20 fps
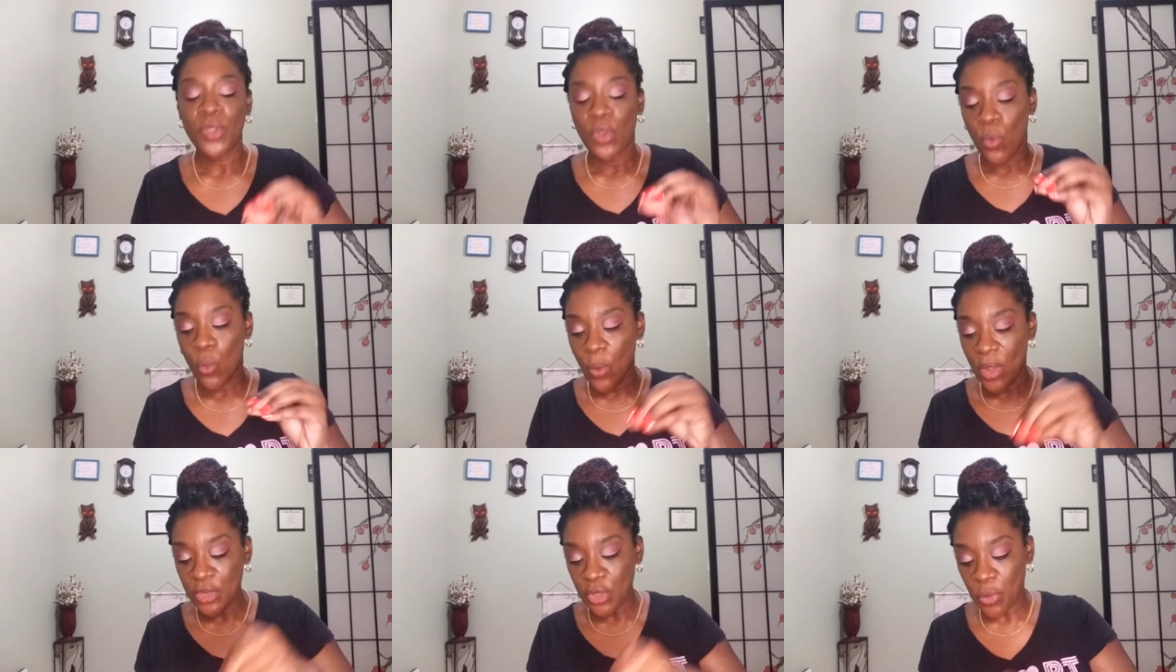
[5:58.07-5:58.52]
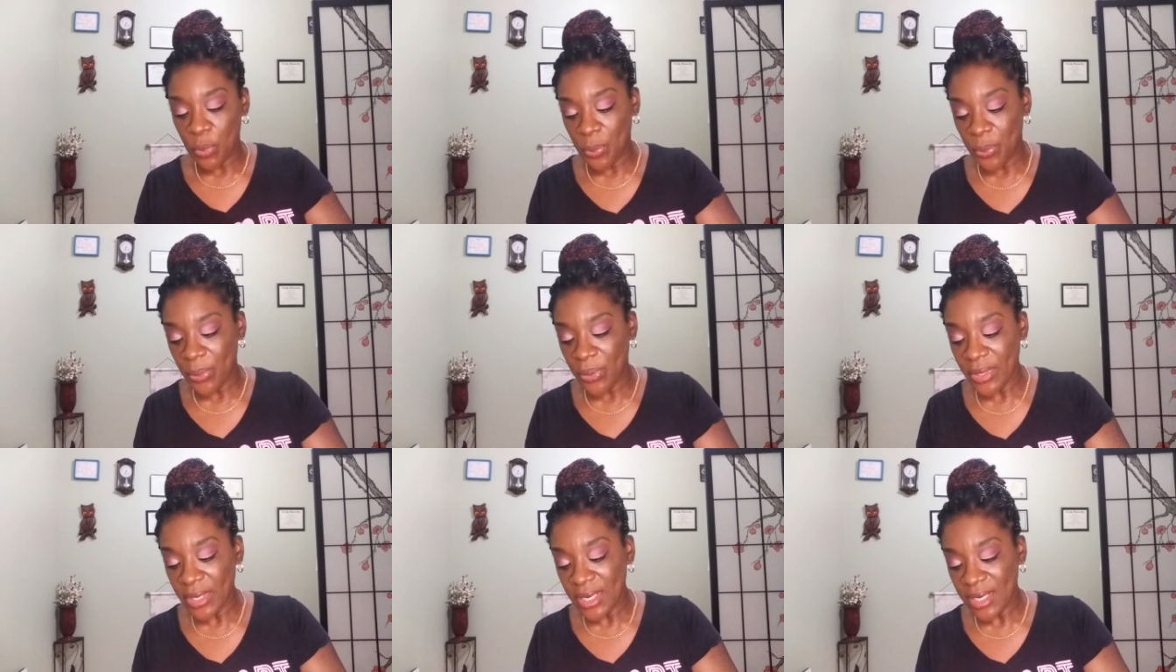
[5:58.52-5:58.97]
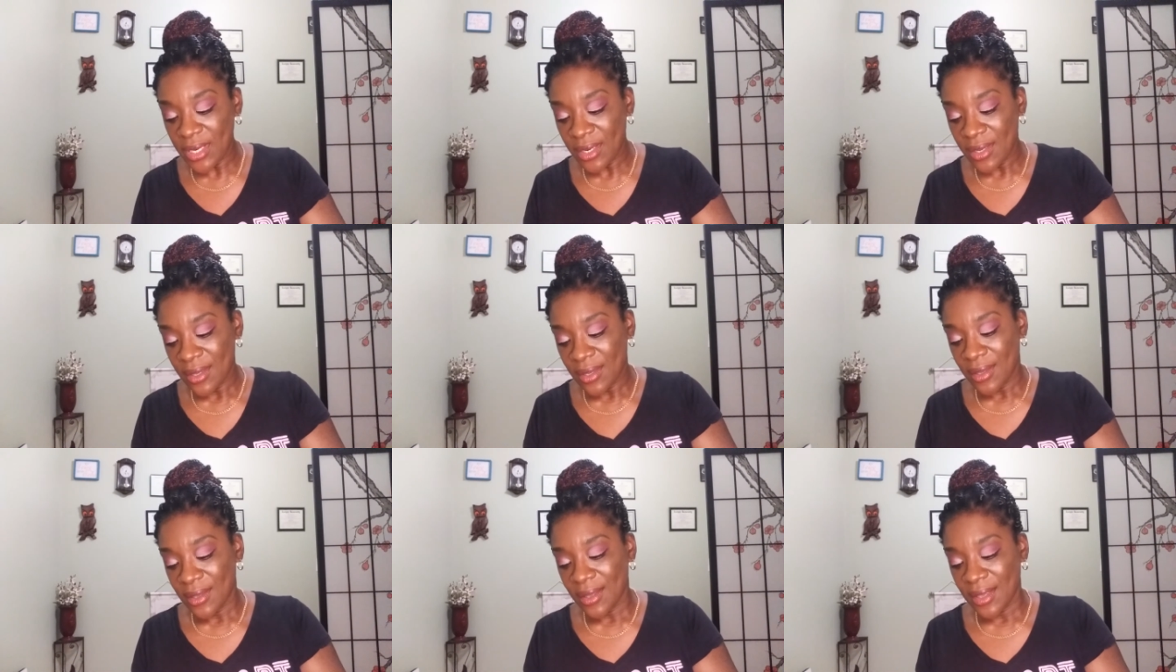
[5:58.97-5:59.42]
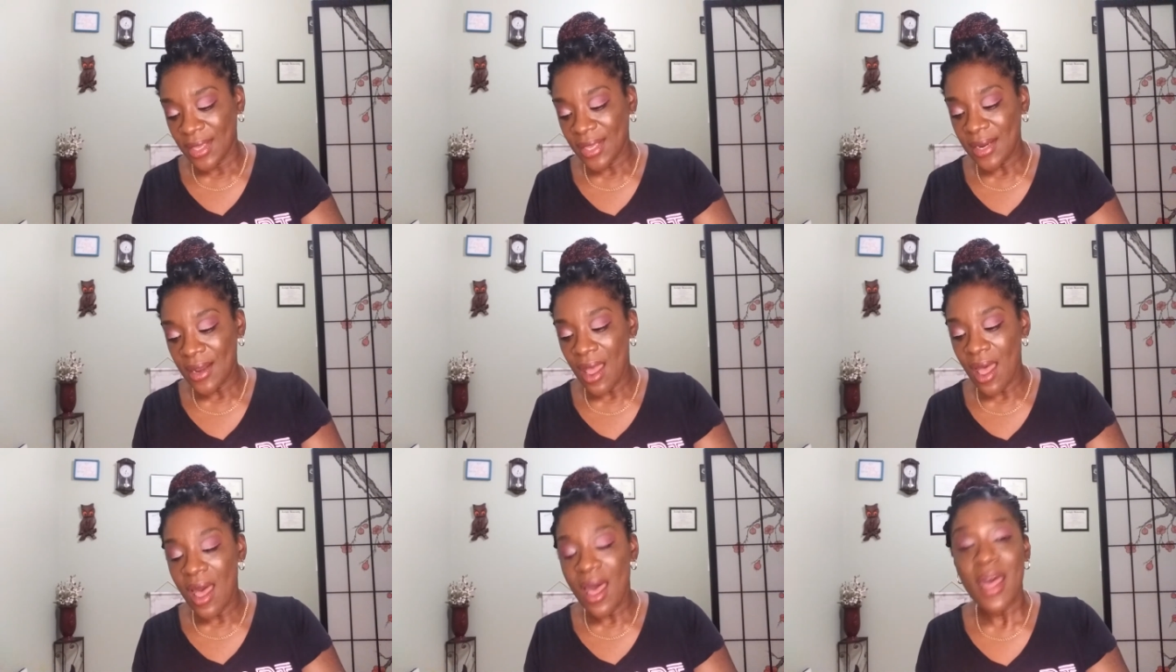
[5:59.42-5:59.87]
When you put
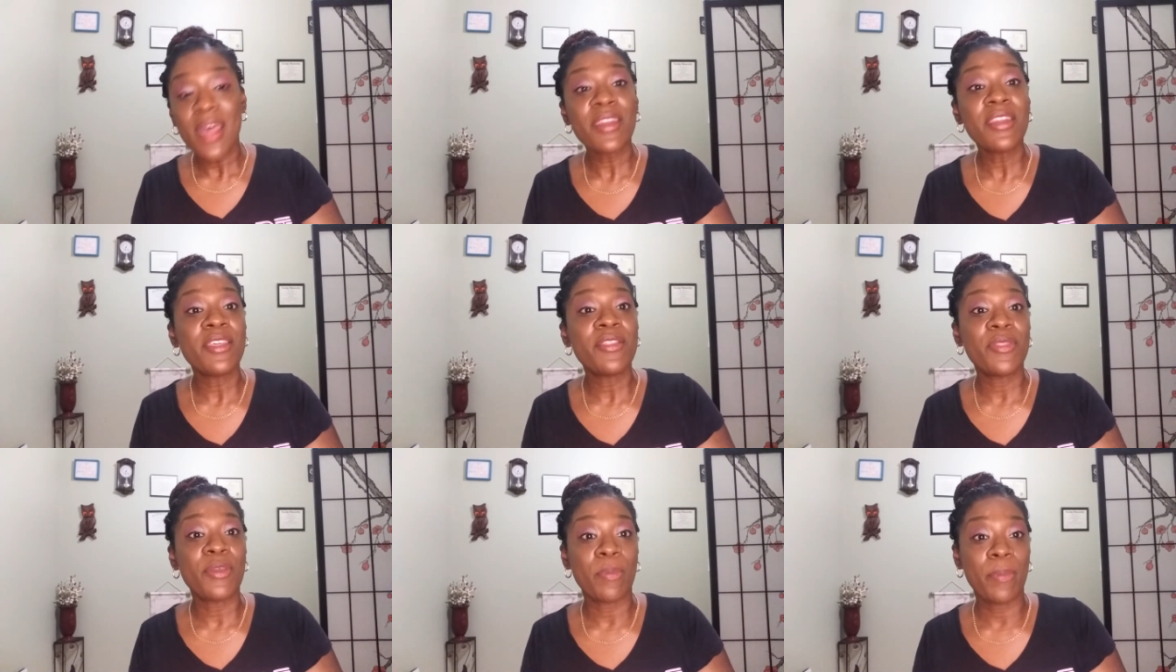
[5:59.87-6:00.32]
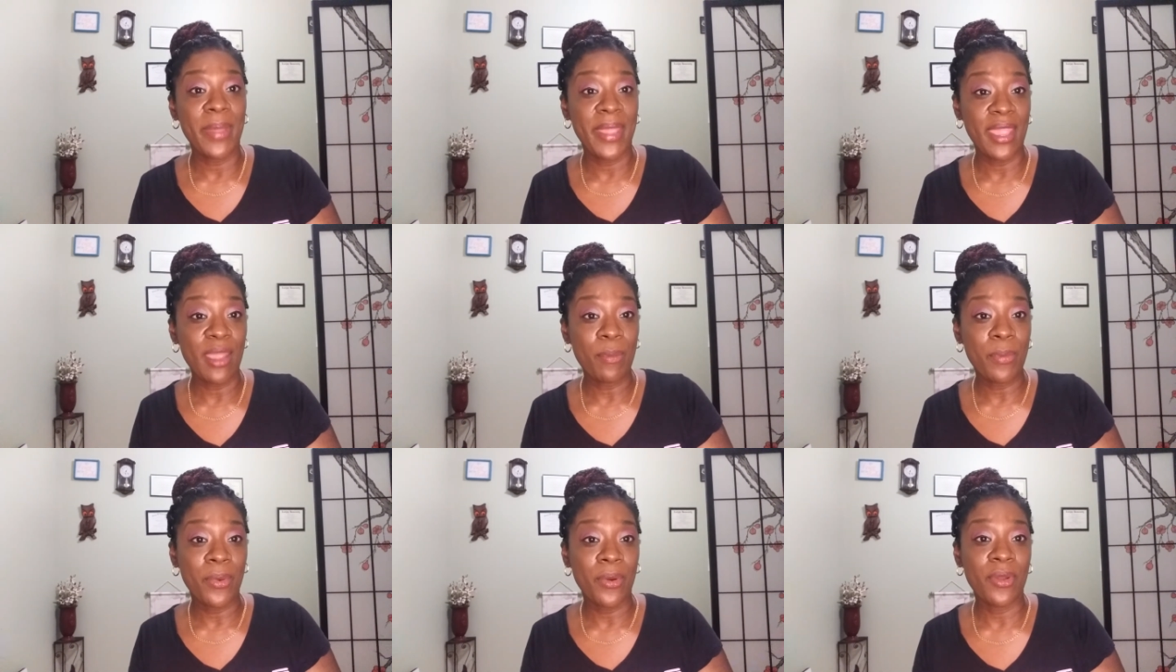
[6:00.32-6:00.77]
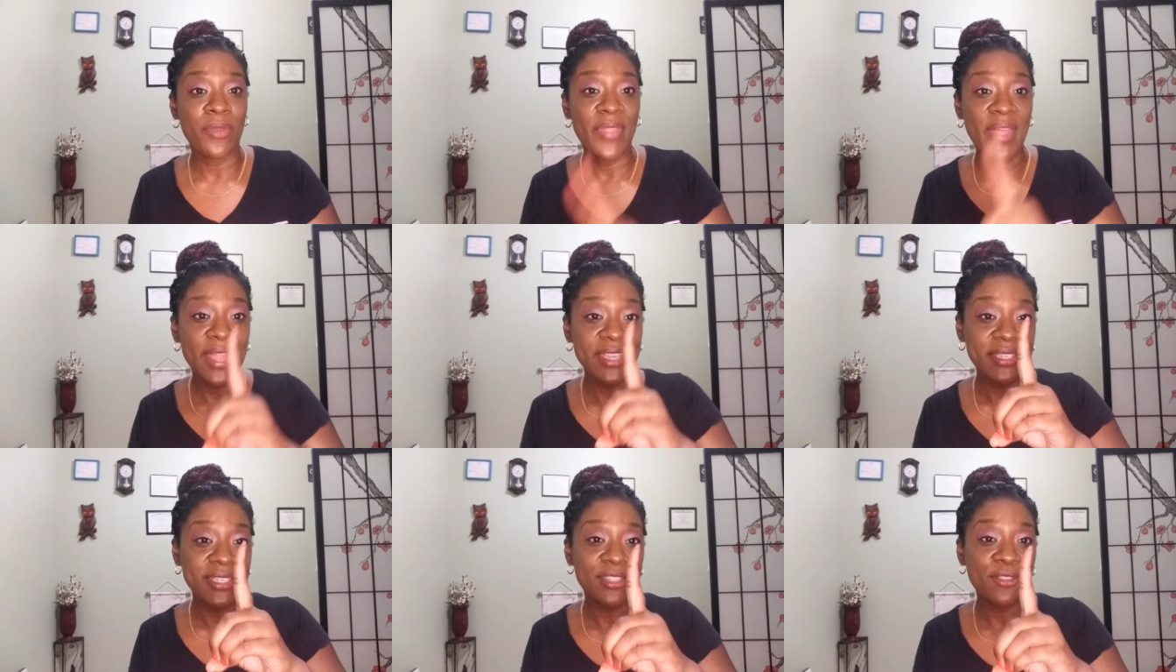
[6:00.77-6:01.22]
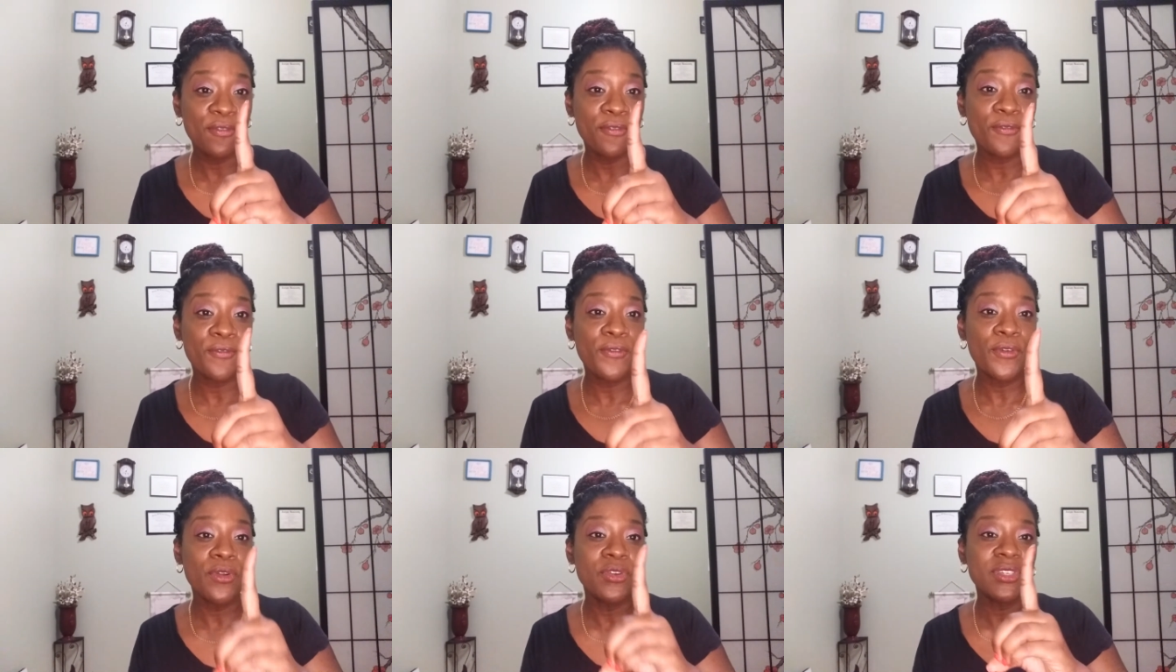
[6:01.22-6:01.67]
it on the paper, that's the
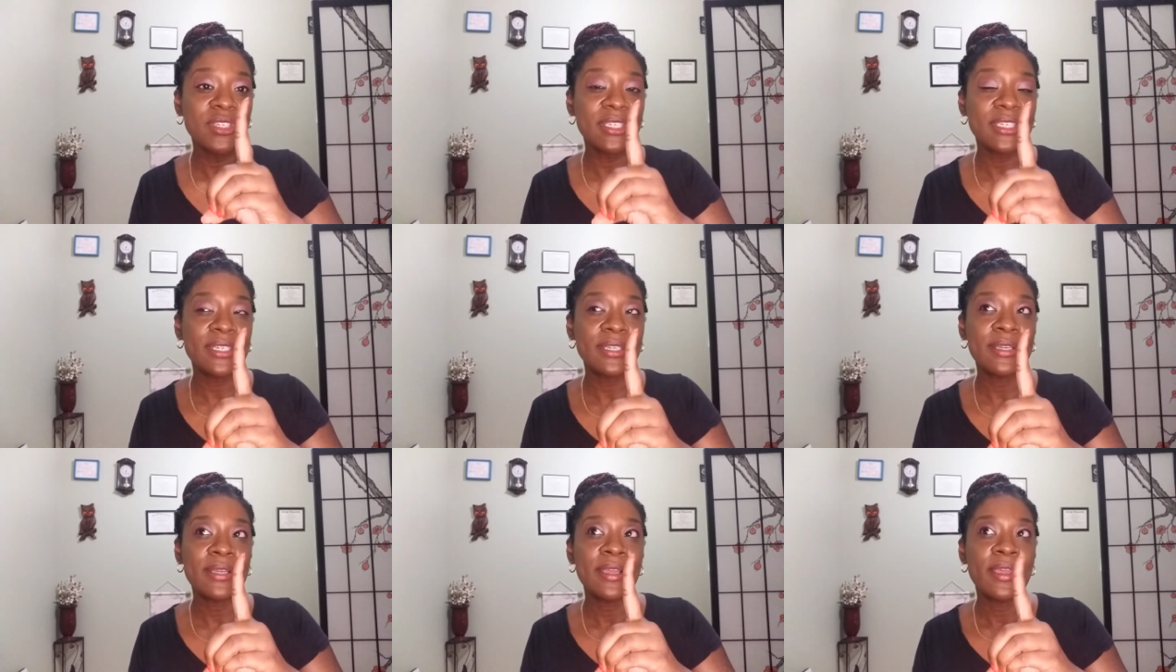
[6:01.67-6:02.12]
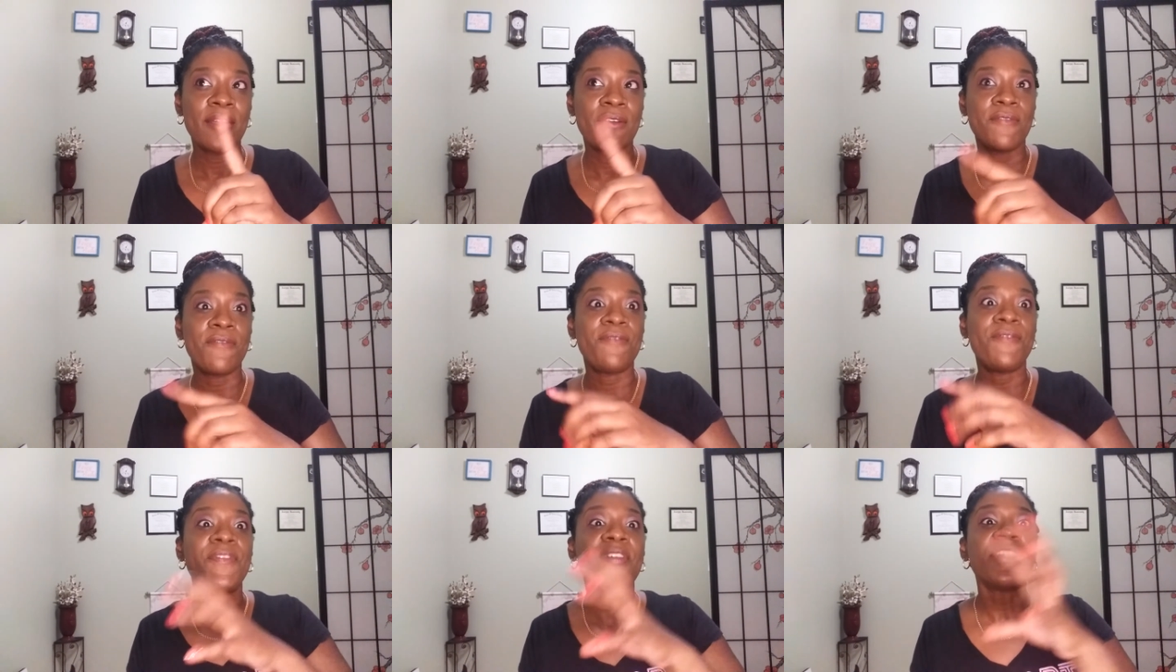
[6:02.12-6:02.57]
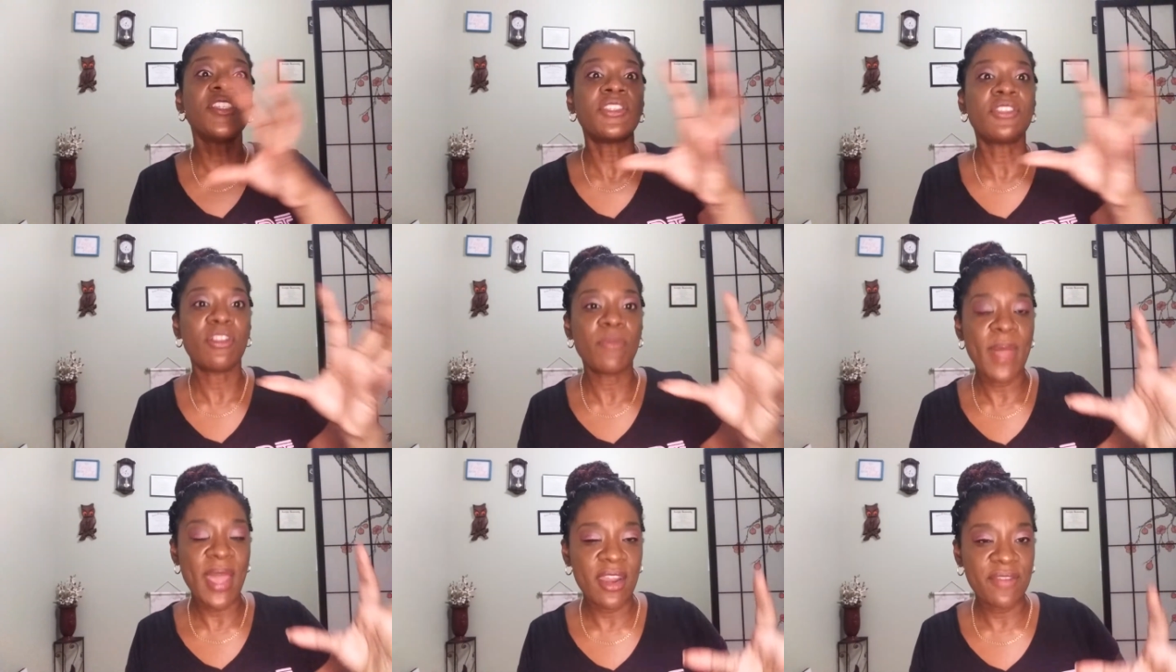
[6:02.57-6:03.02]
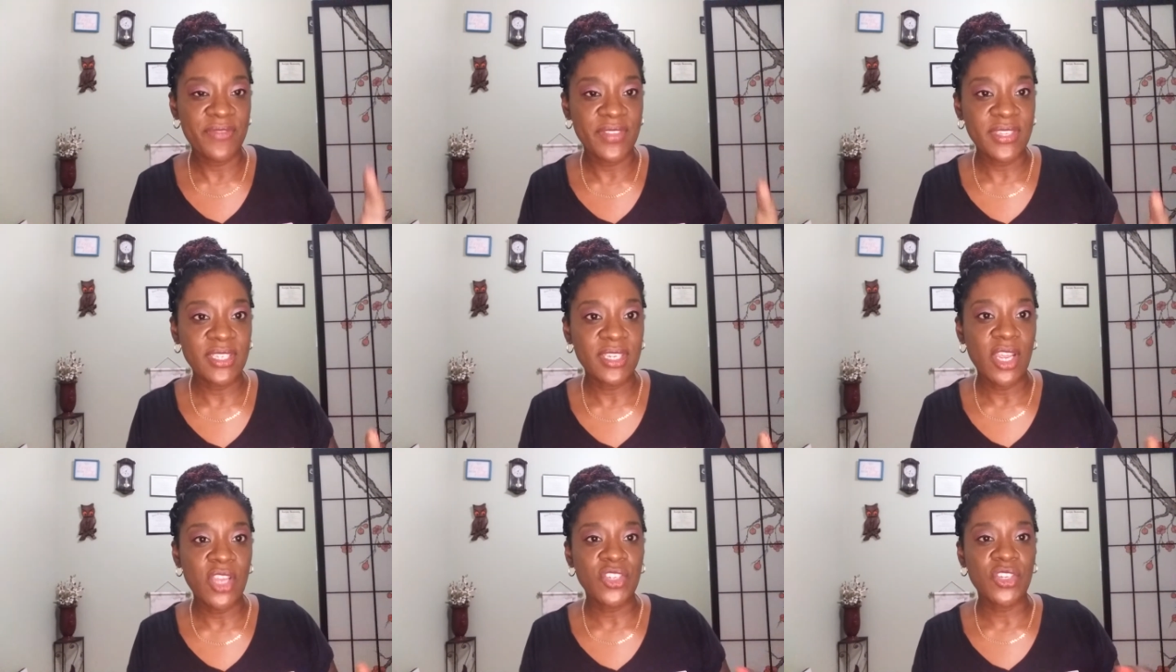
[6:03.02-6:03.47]
first physical
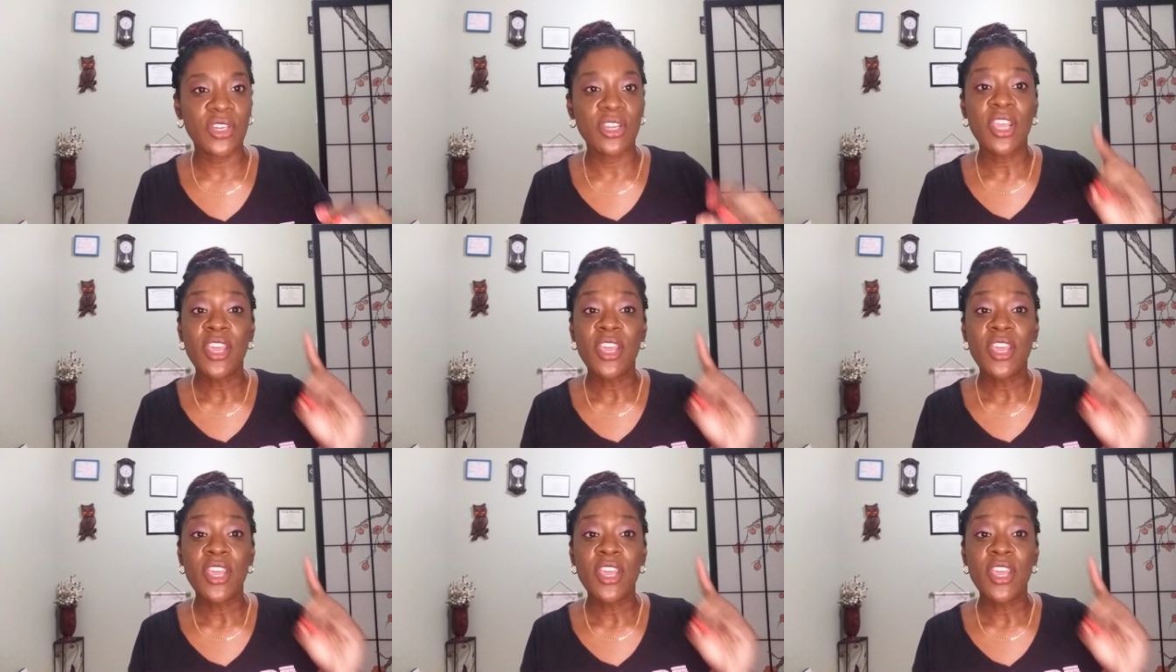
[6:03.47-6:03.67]
manifestation.